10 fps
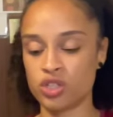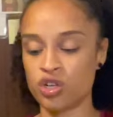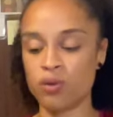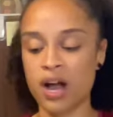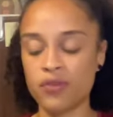You
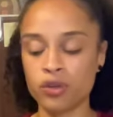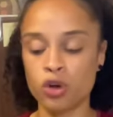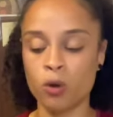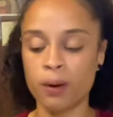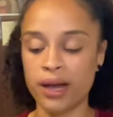don't have to
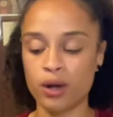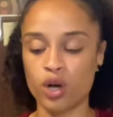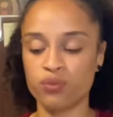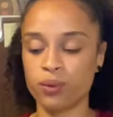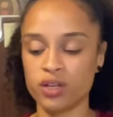go by
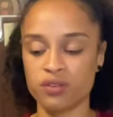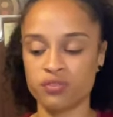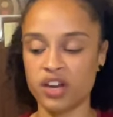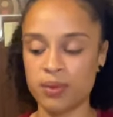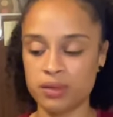off what your
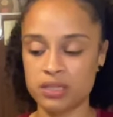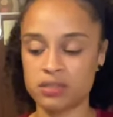family is